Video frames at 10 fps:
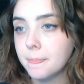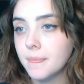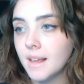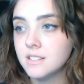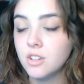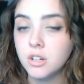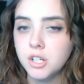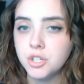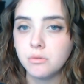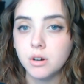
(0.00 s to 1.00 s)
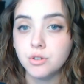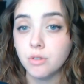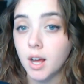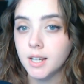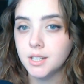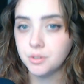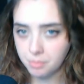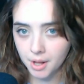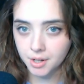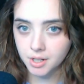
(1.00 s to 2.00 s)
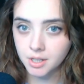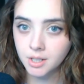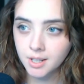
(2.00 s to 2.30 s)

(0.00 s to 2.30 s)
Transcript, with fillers: As long as you are trying to better